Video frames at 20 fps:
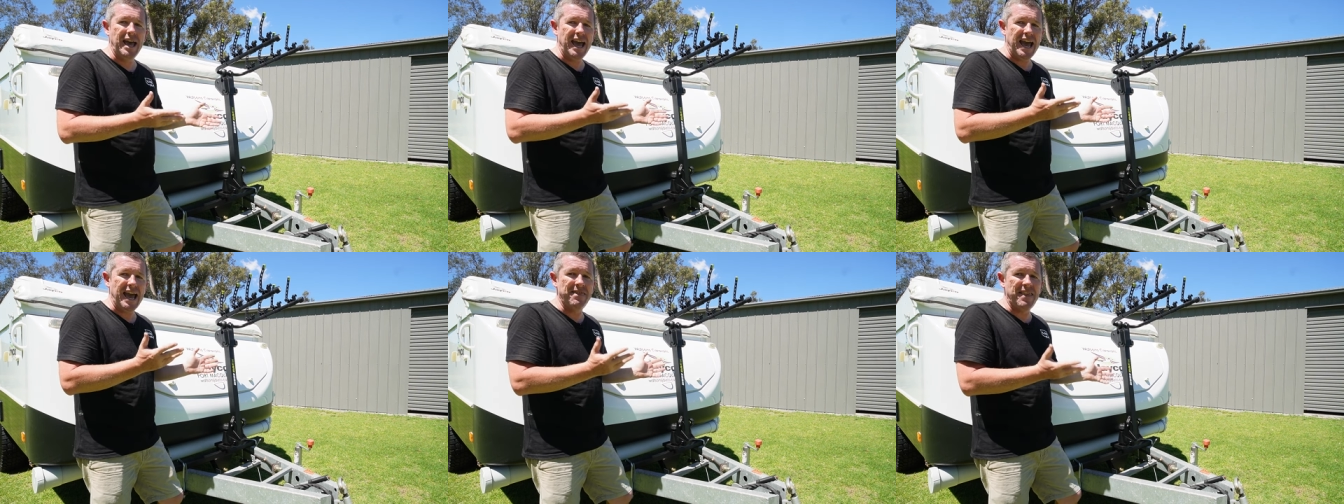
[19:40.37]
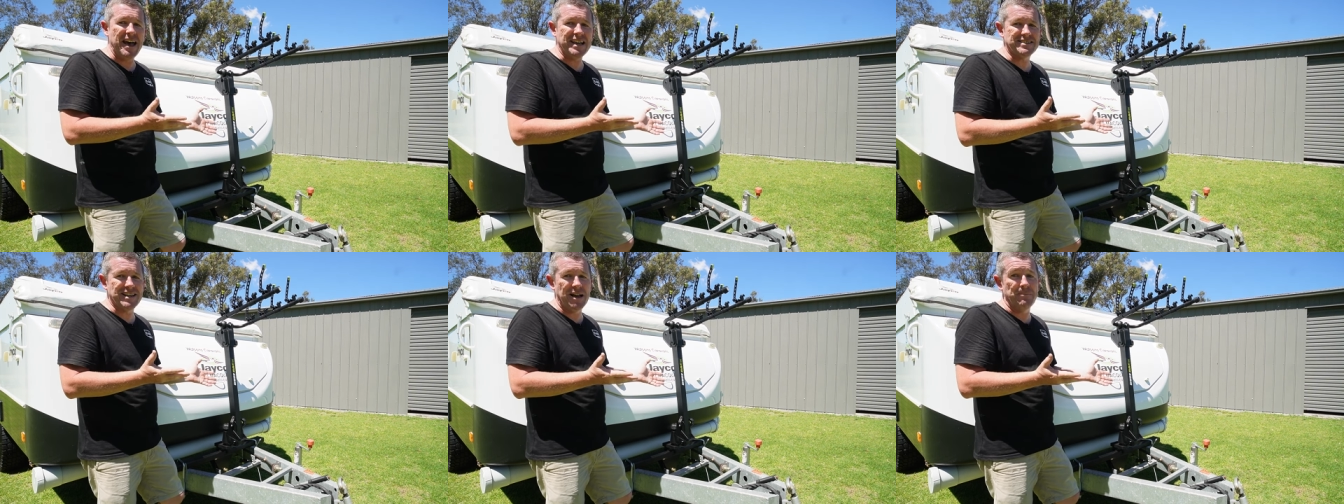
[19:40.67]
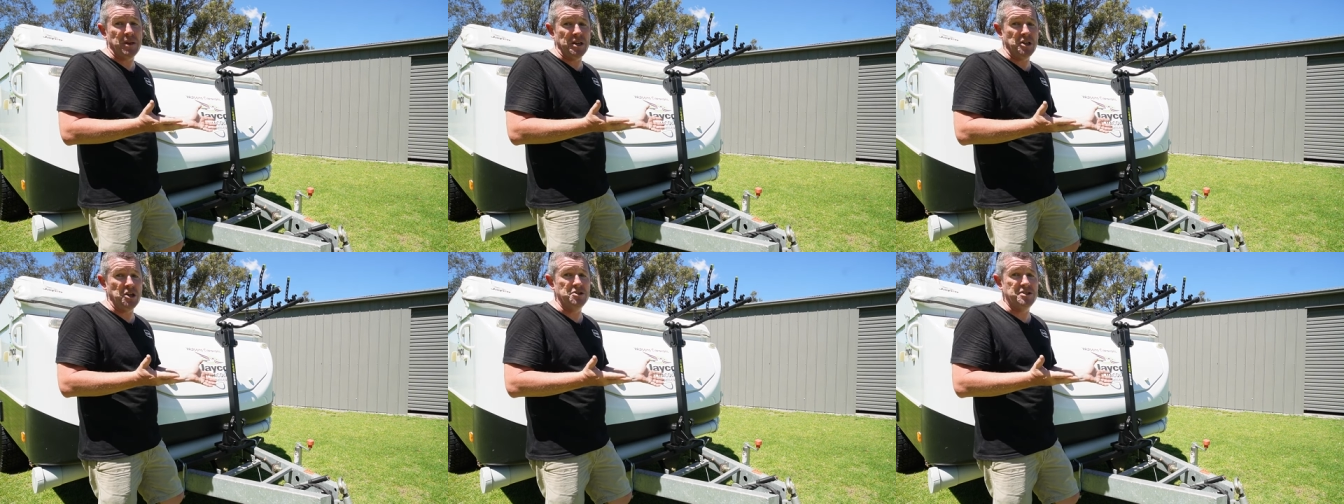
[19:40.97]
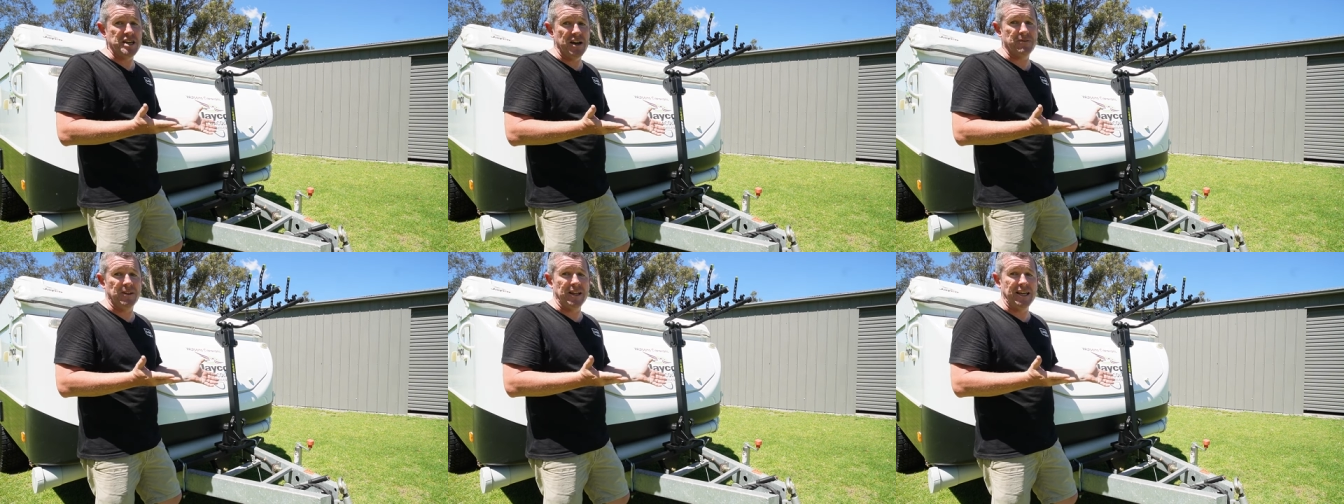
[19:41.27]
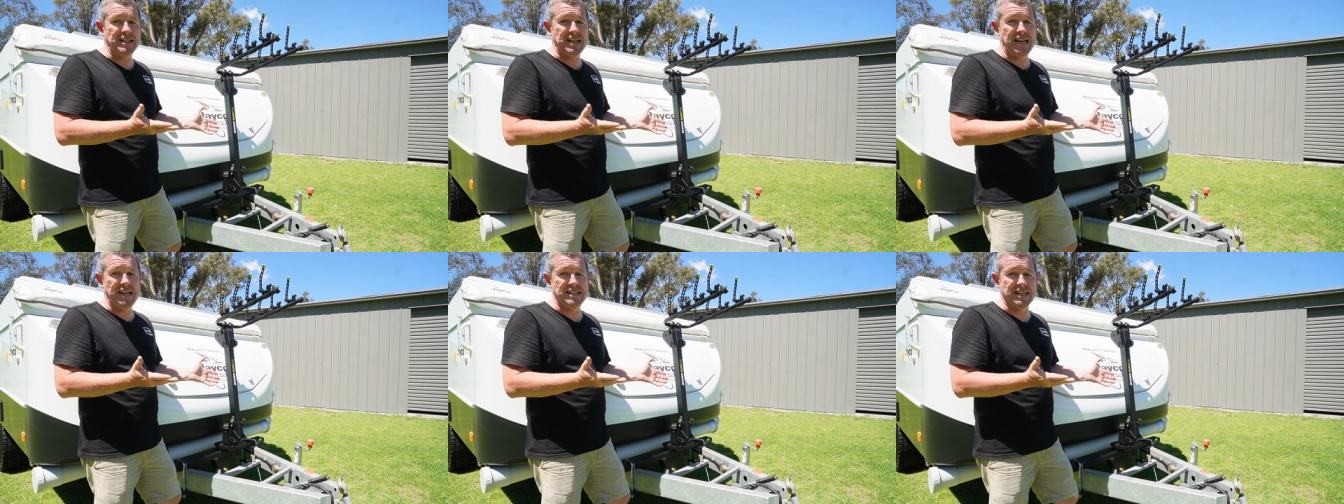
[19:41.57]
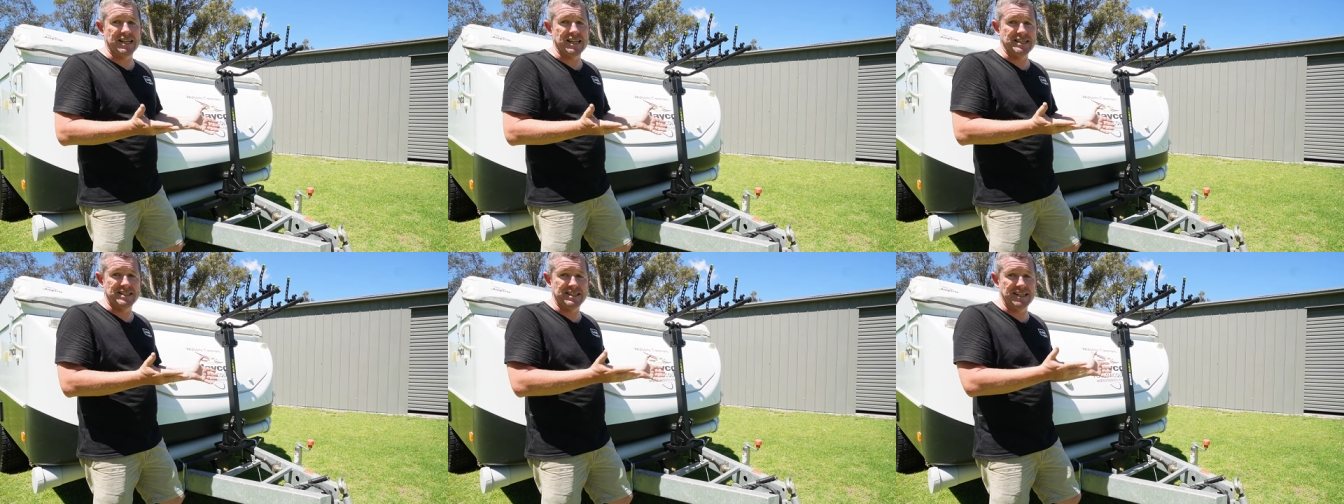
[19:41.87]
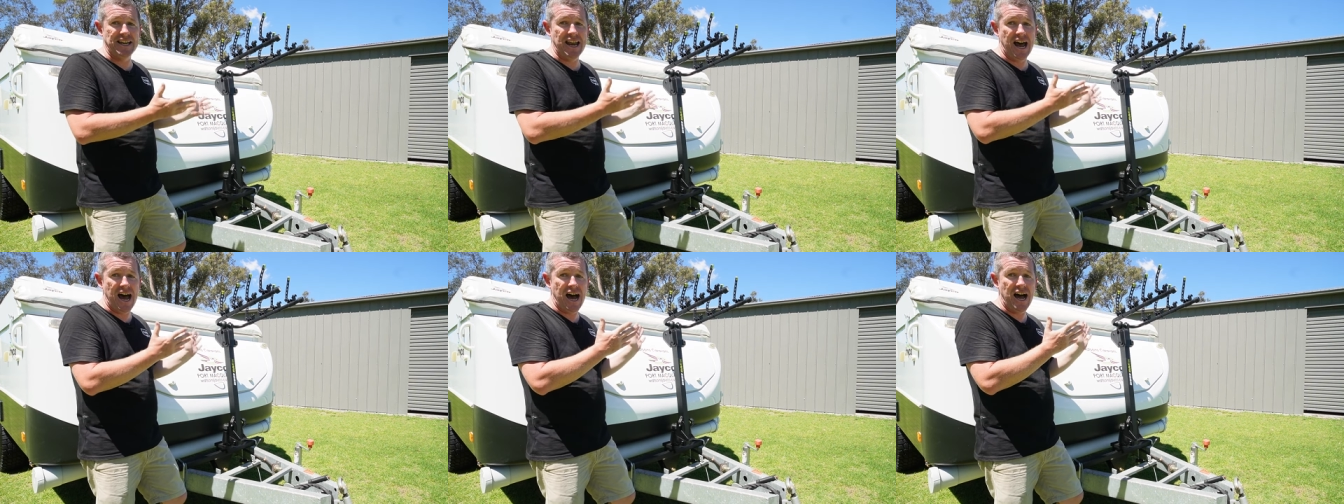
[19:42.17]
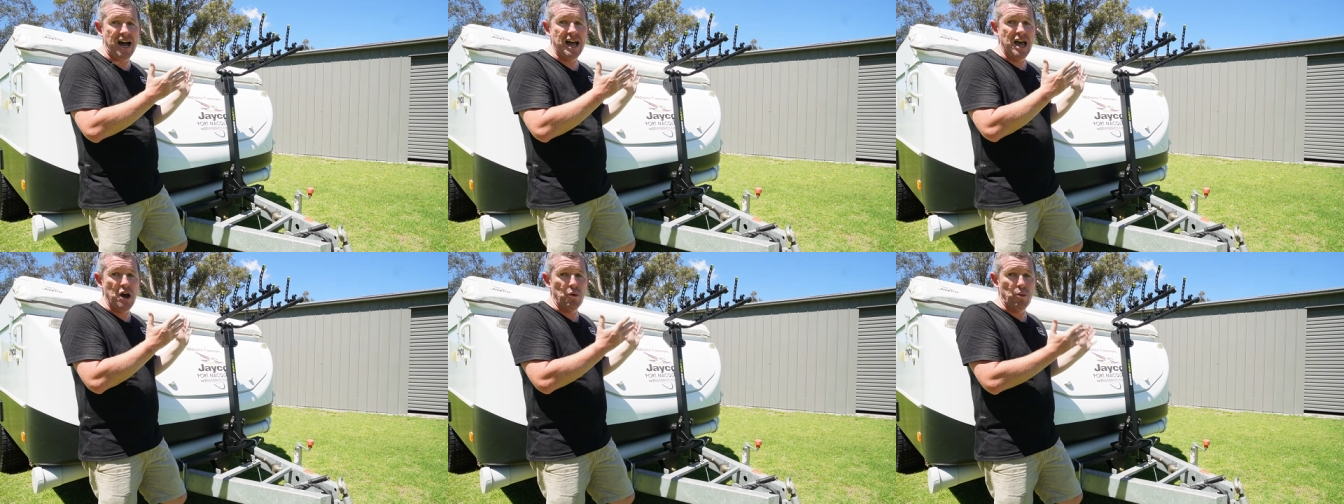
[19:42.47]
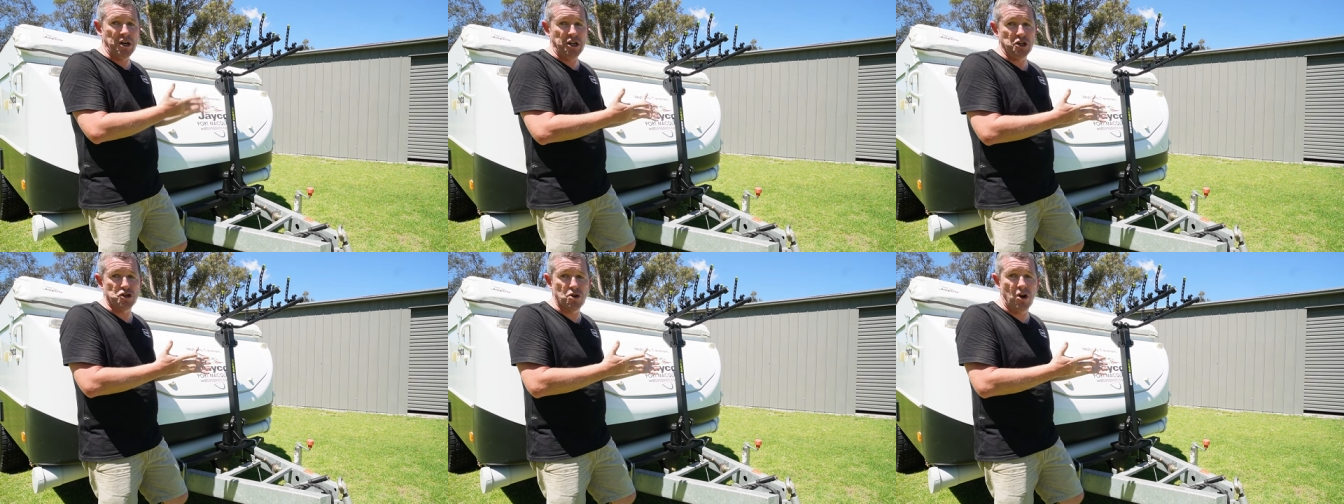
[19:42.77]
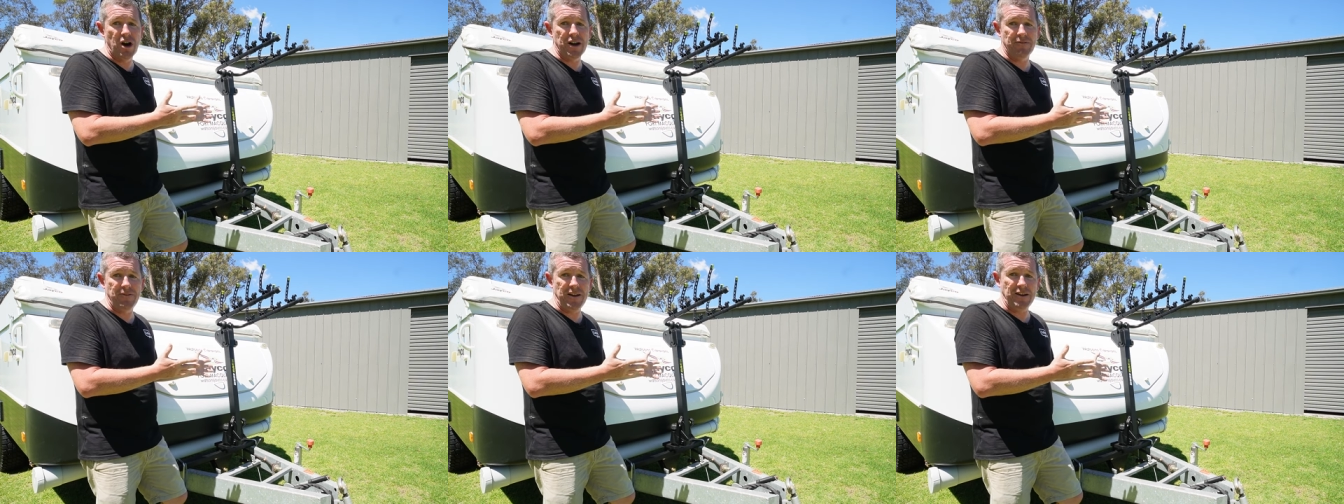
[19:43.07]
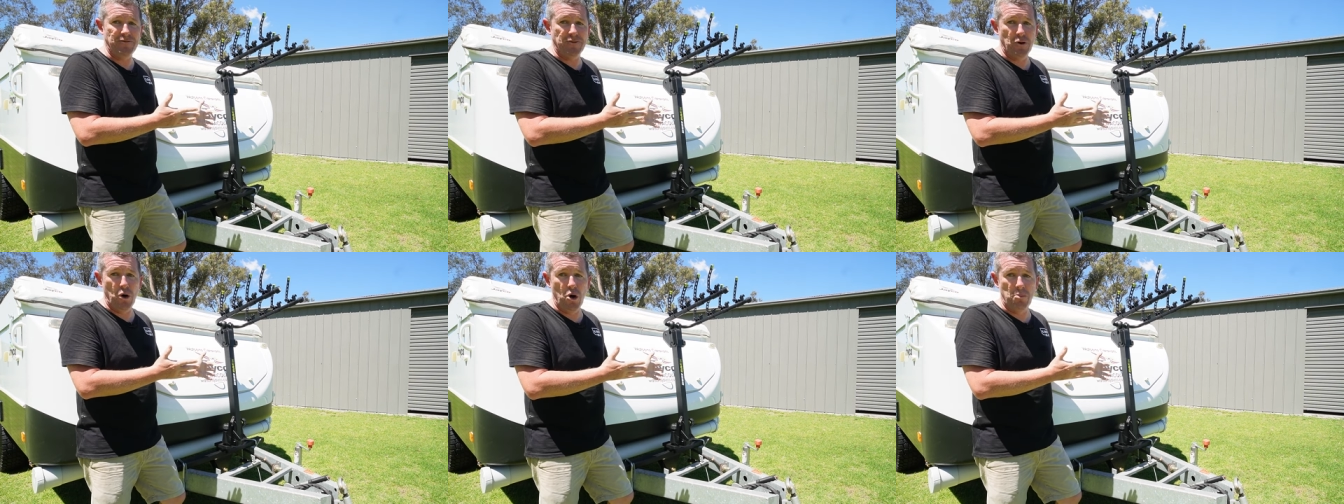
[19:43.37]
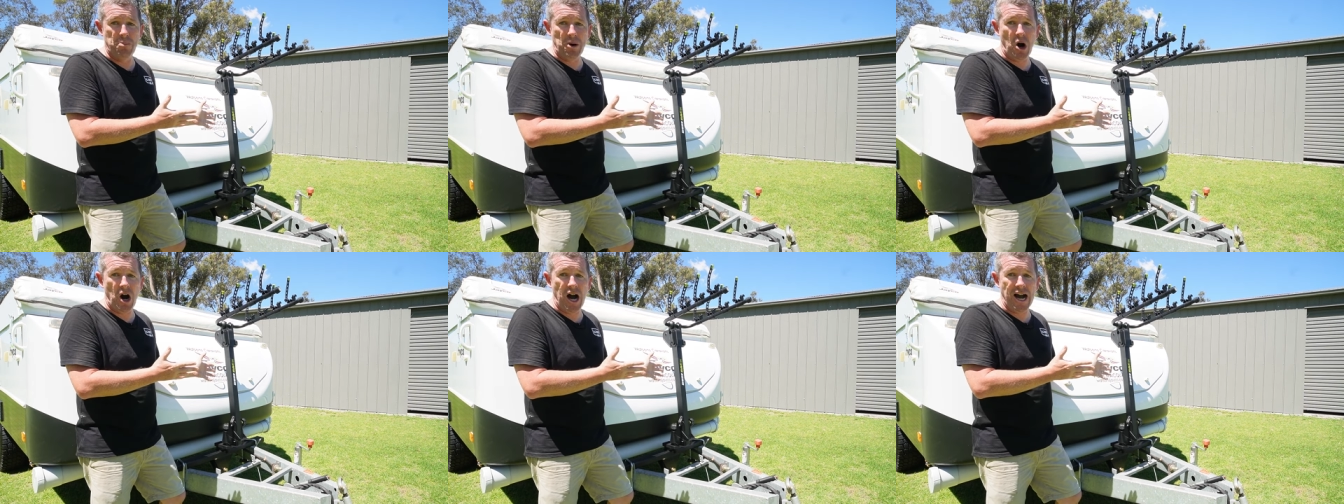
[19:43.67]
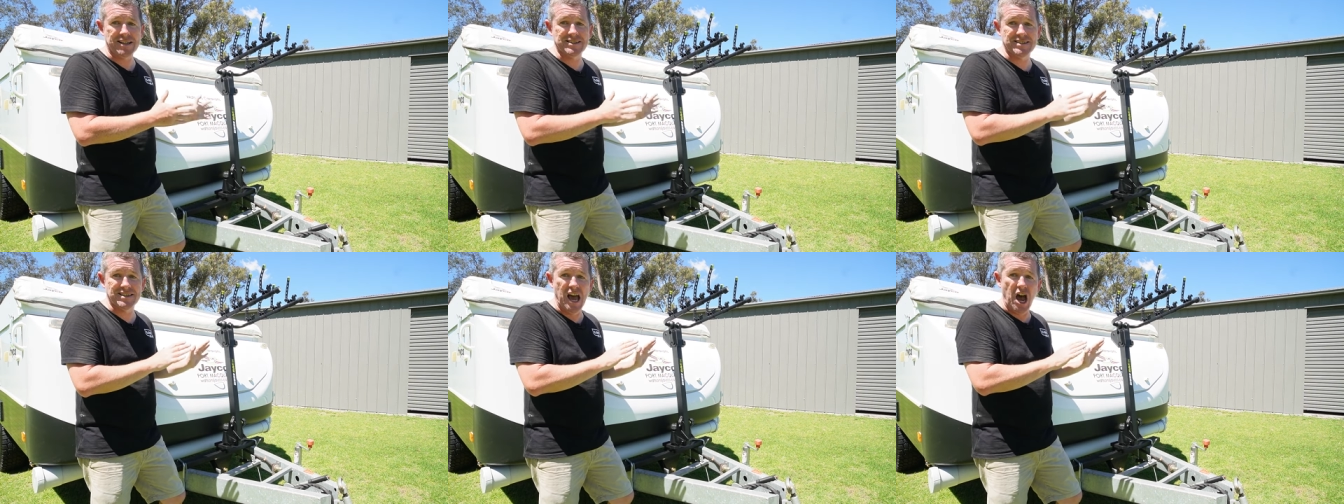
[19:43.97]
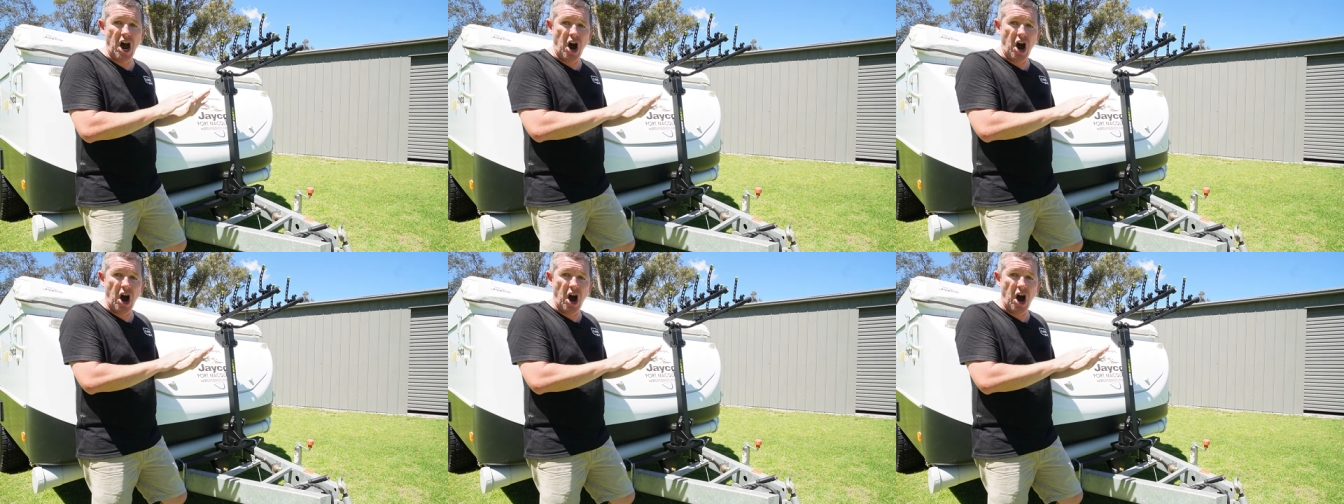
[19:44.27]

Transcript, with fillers: And that's something you definitely need to consider when you're trying to fit four bikes